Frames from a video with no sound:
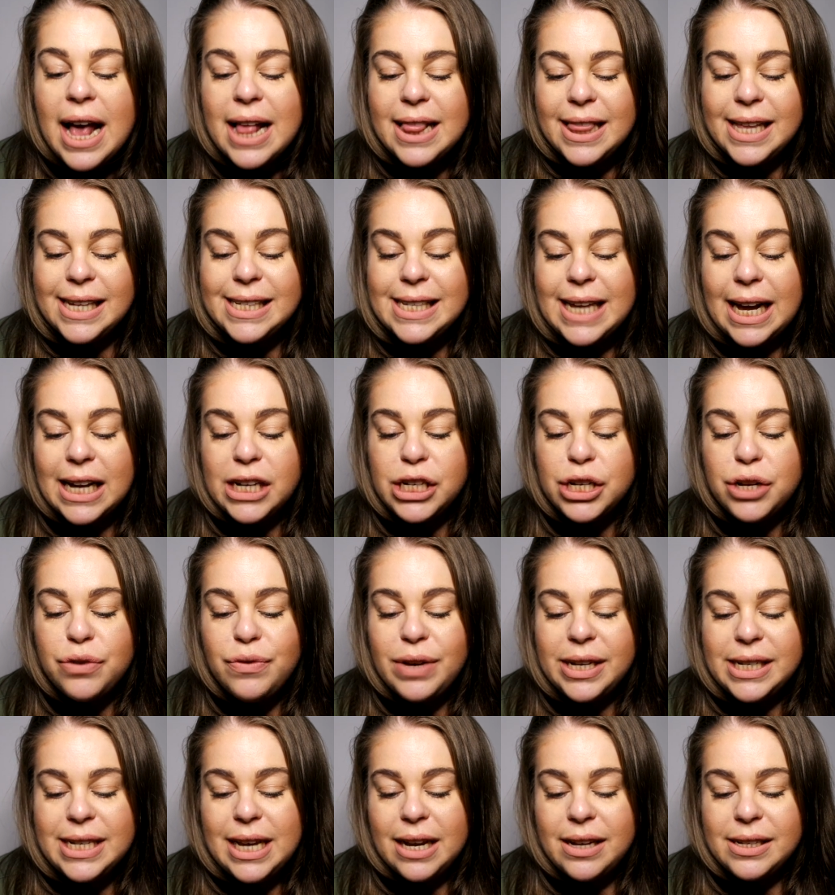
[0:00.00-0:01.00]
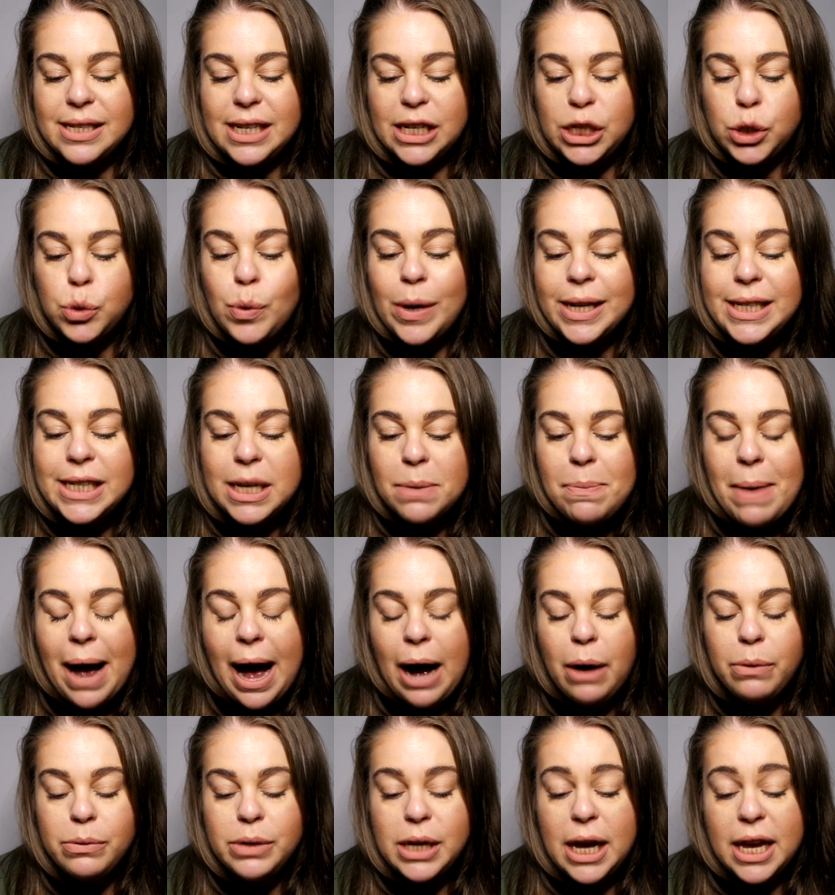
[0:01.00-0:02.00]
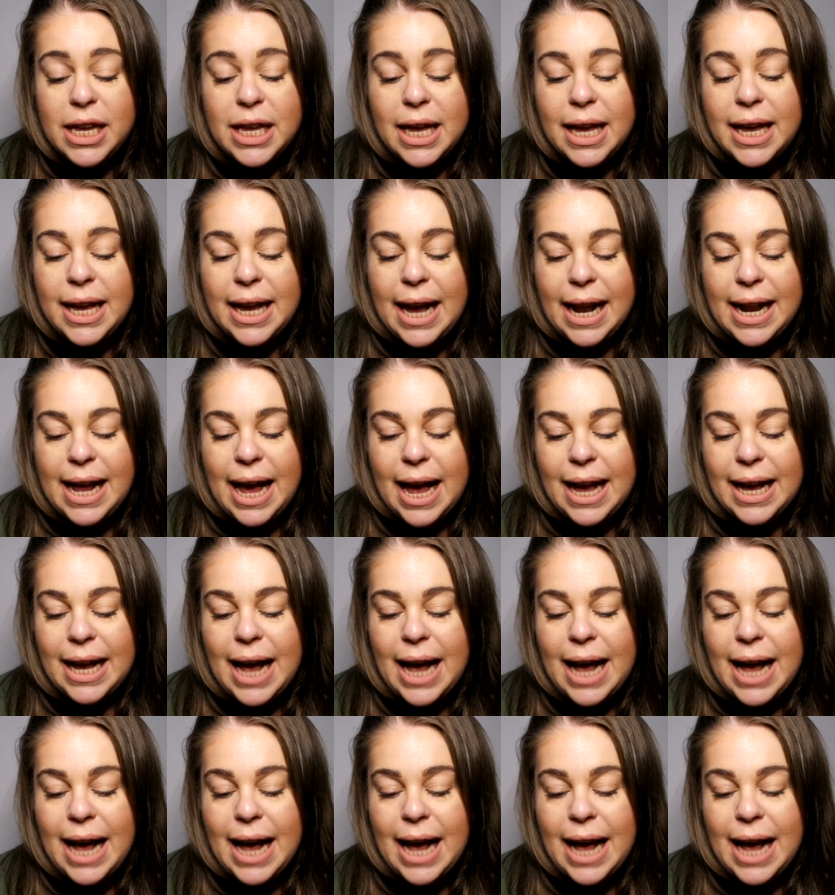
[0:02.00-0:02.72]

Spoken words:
This actually retails at £20 and you can get it at